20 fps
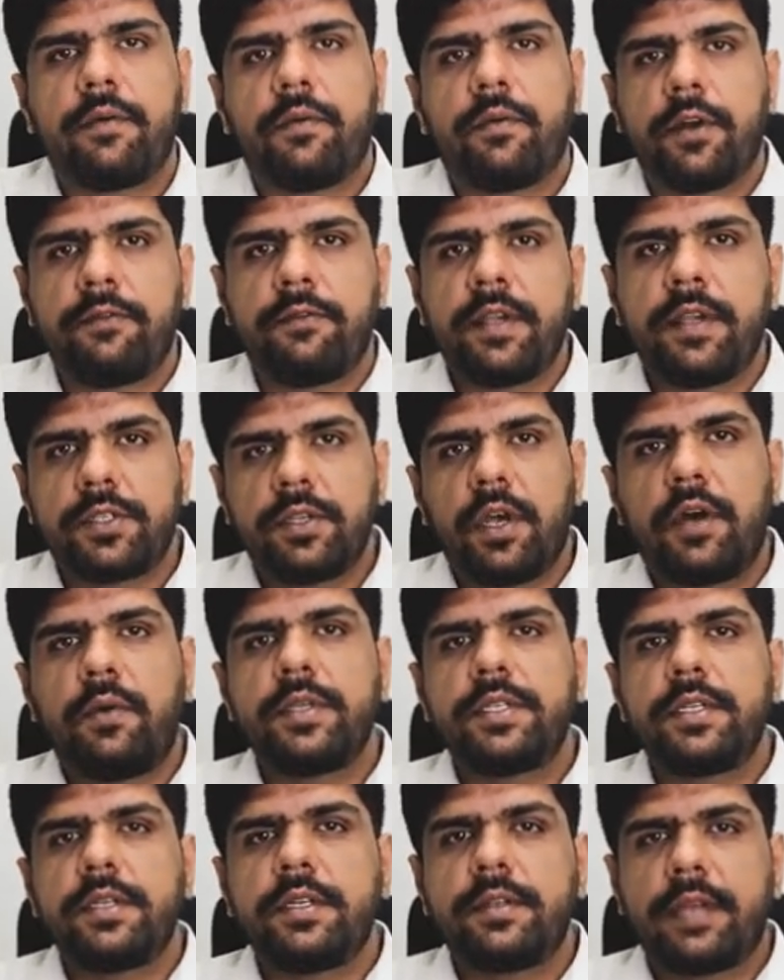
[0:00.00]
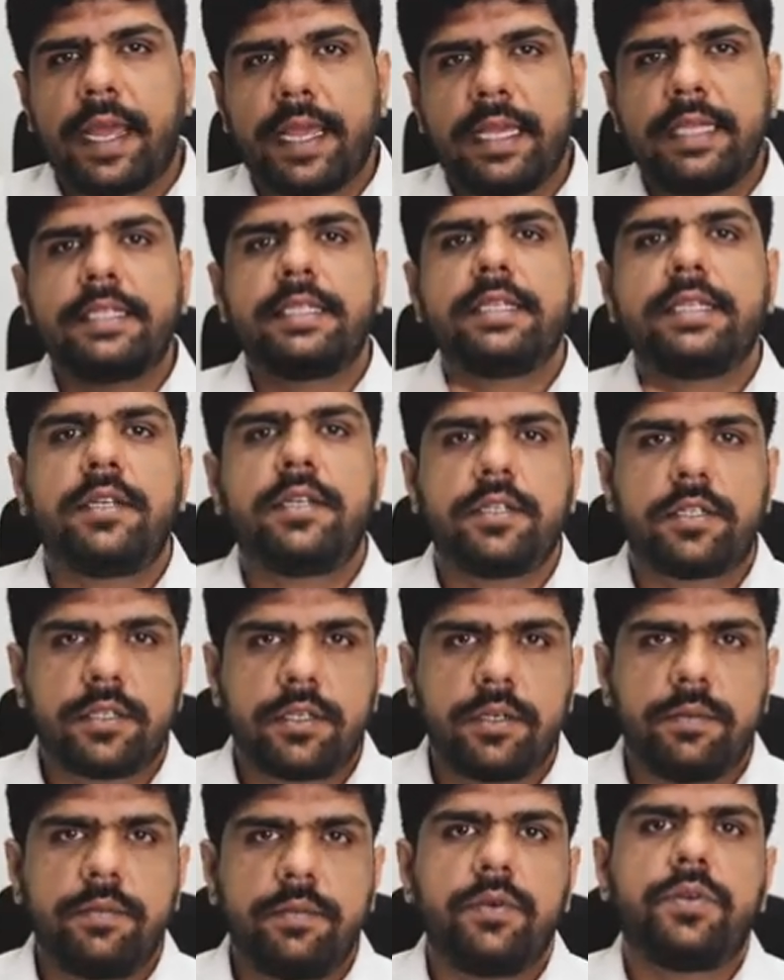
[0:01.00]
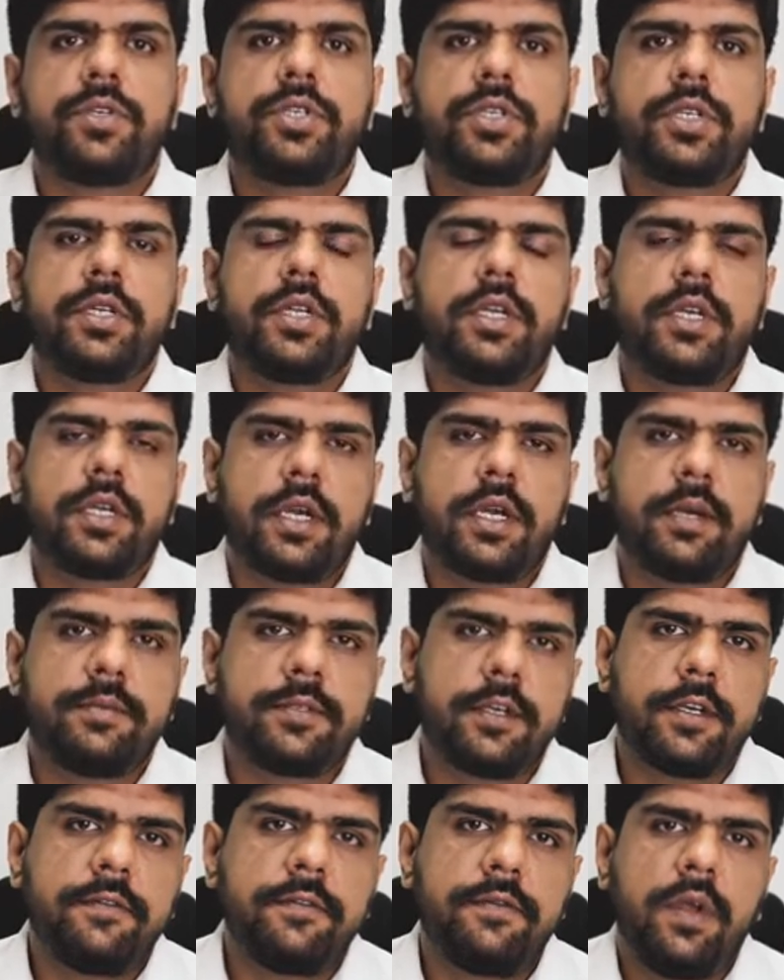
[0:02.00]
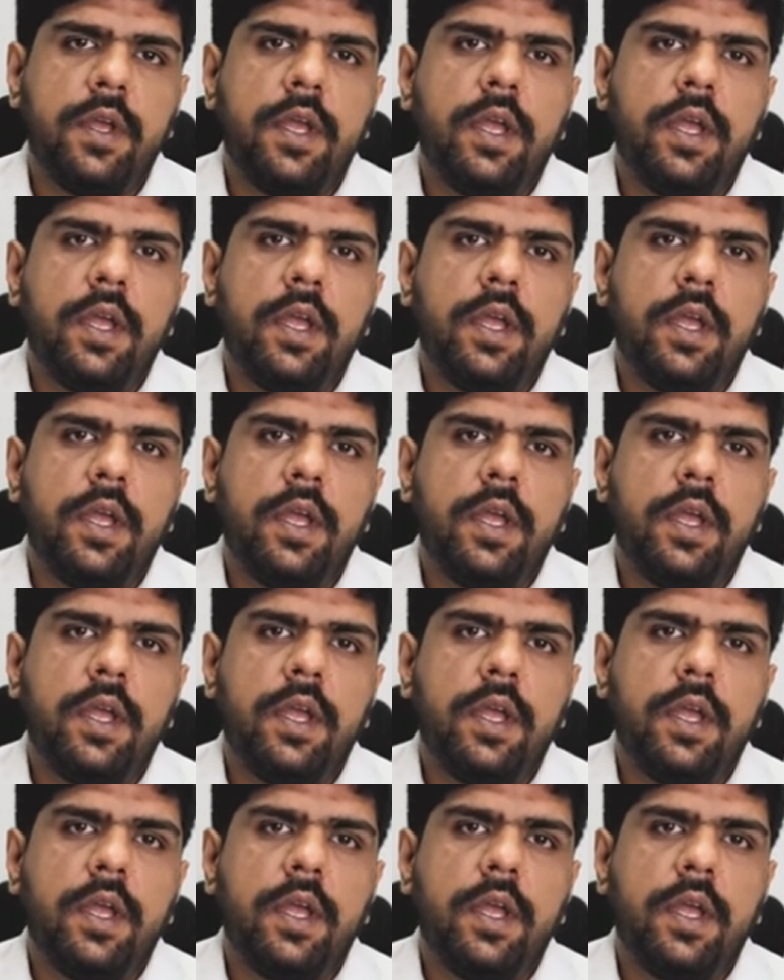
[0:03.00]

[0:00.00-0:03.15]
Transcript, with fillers: what we saw was a nicer distribution in terms of